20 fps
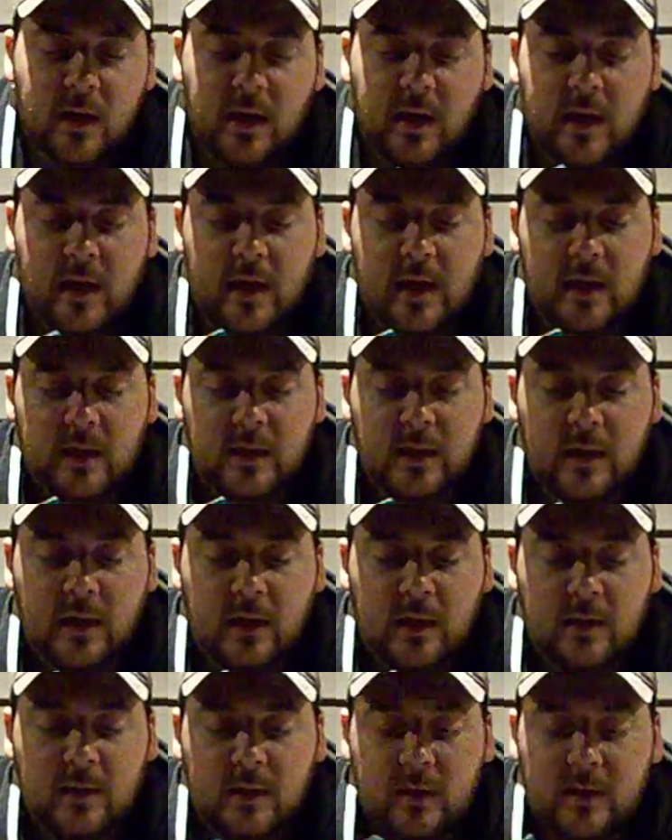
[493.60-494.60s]
And
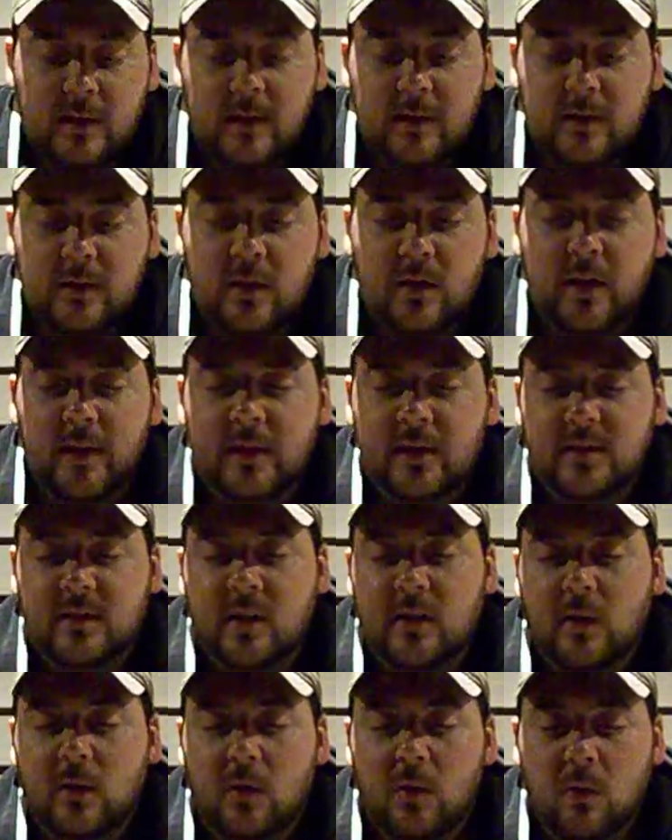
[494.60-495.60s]
I can
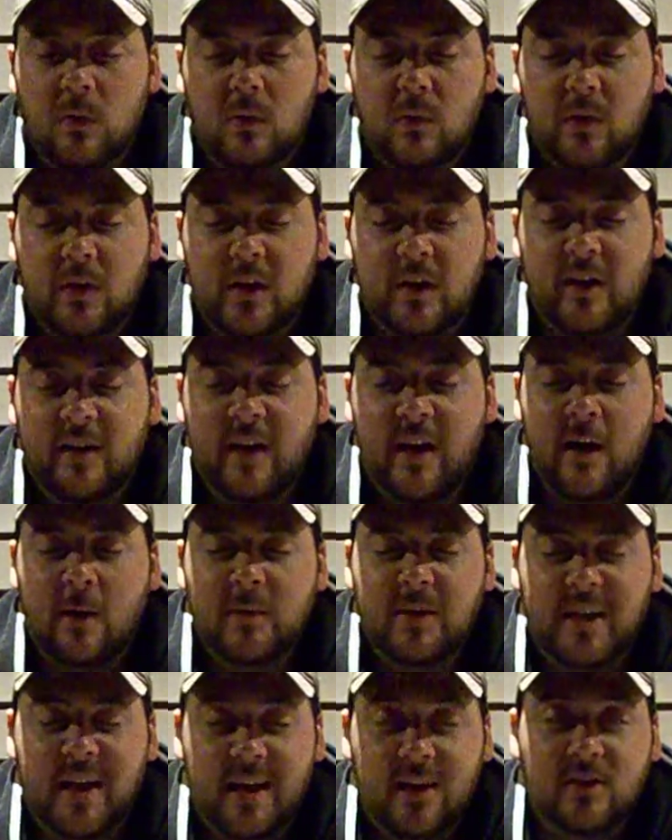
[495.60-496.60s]
tell how
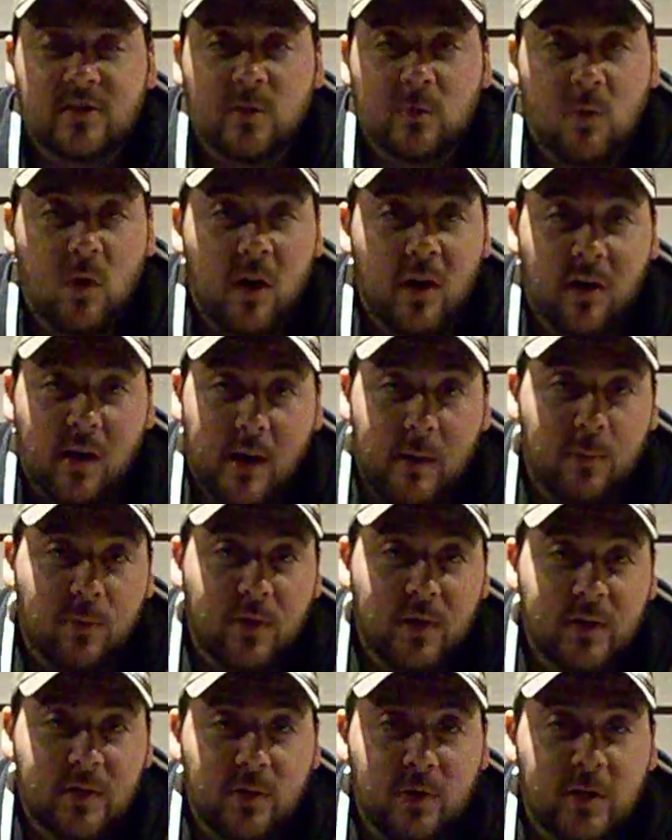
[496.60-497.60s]
many gallons of water I put
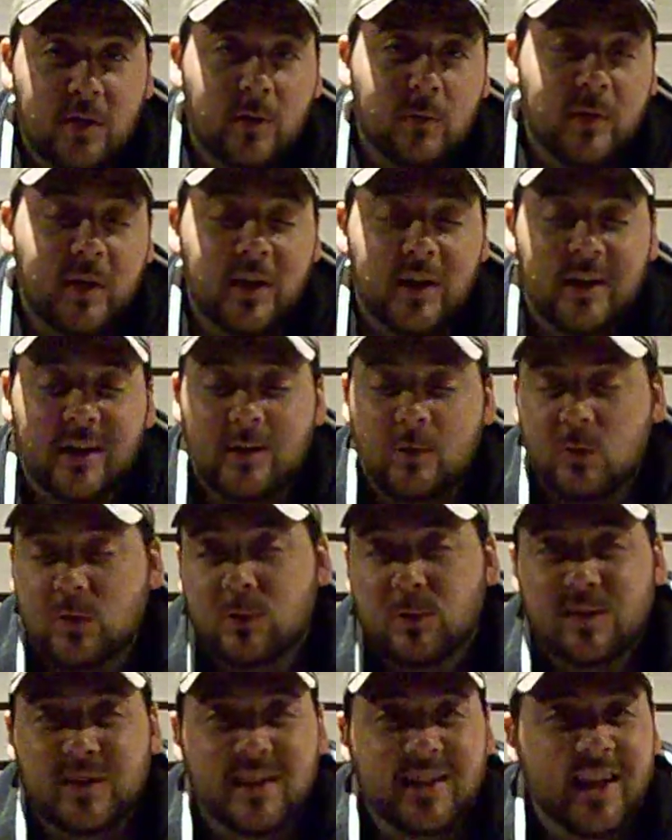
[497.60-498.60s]
into it in the beginning, which
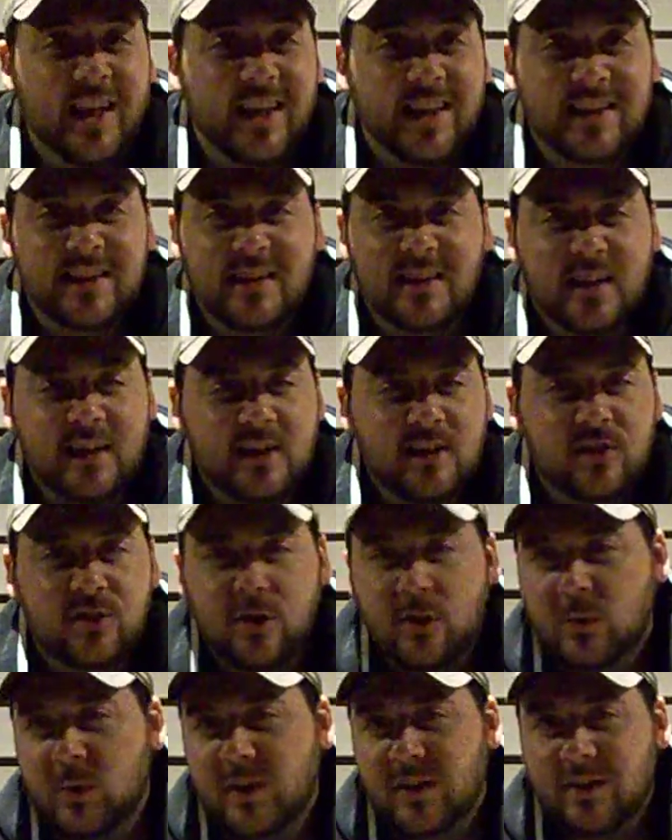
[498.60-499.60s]
was 6, and I should
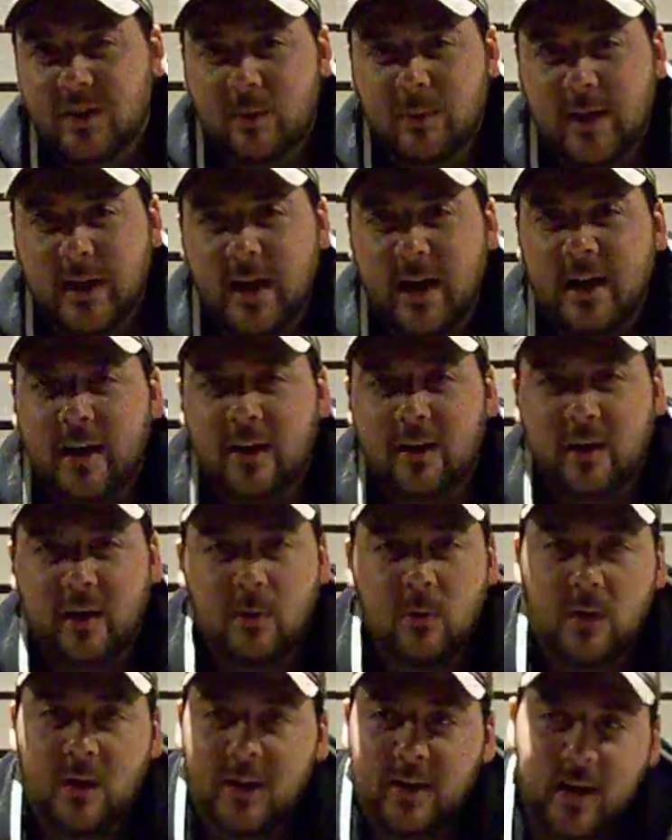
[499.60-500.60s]
have went a little bit higher. I
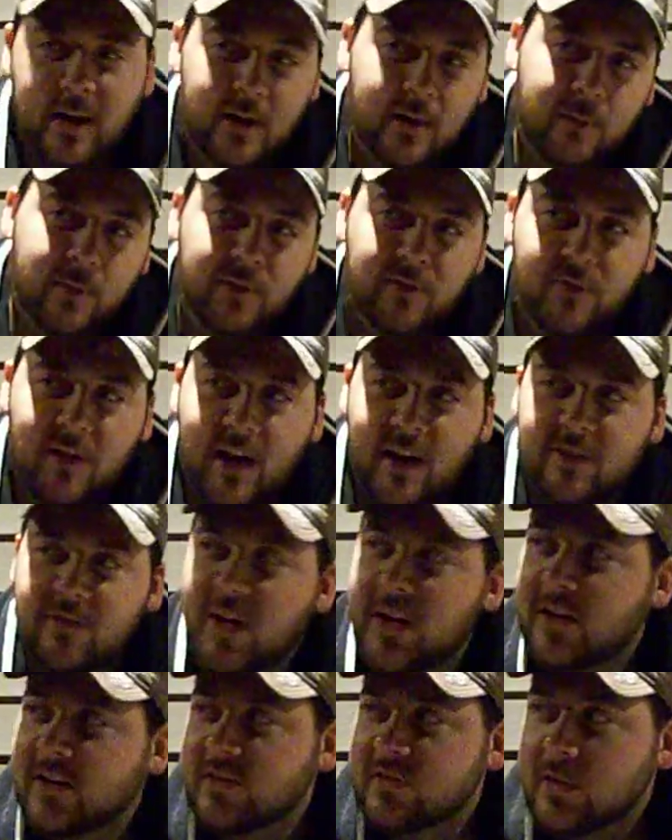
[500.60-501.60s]
wanted to end up with 5
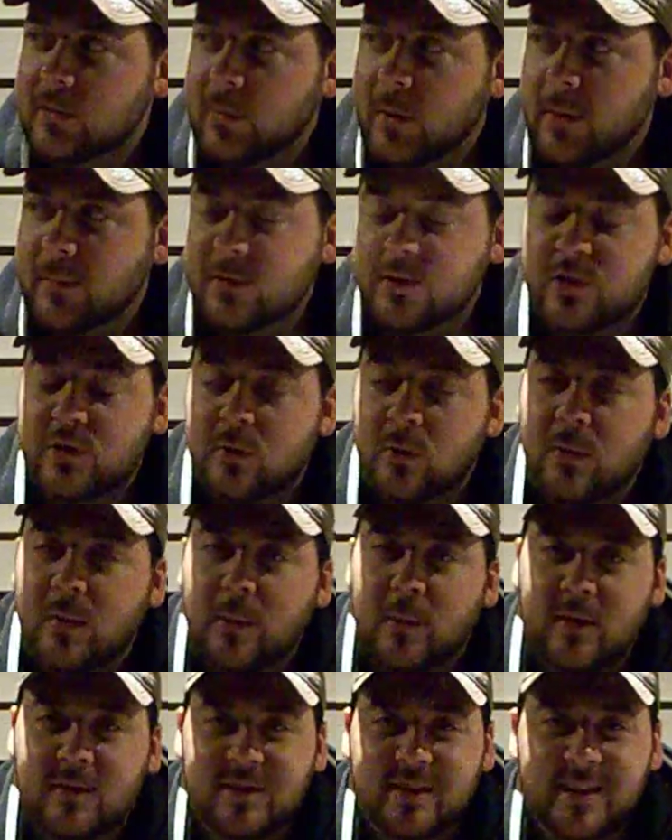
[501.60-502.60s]
gallons. I probably should have went
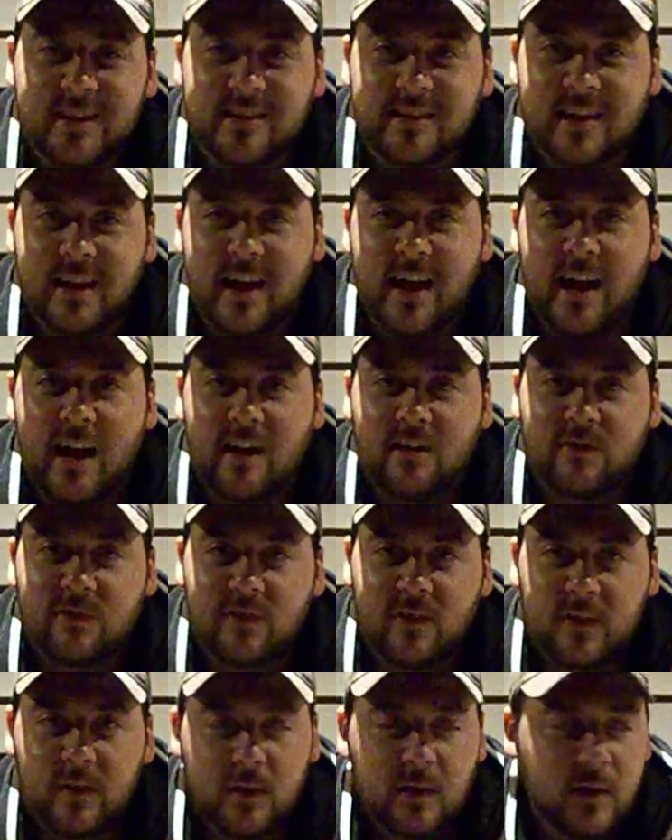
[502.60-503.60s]
about
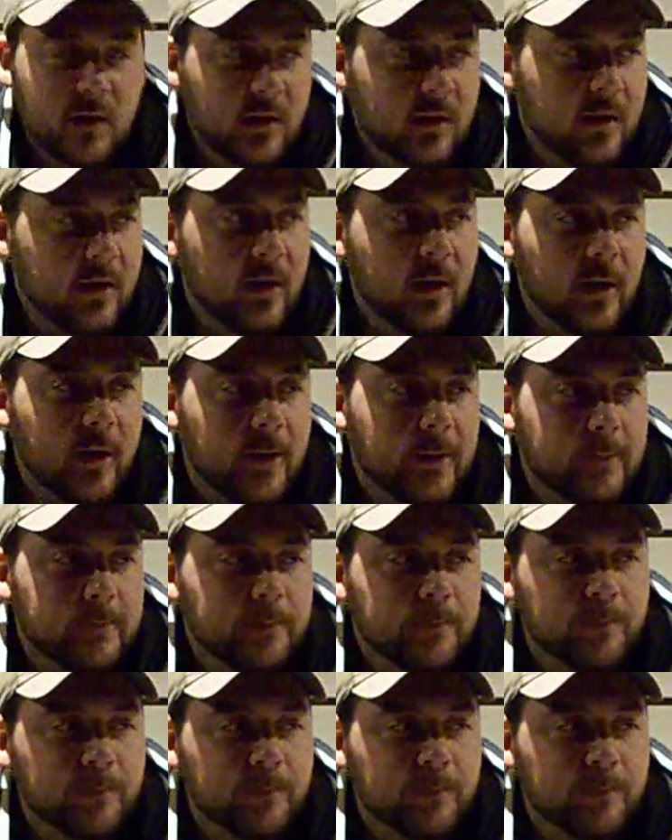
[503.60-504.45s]
6.5.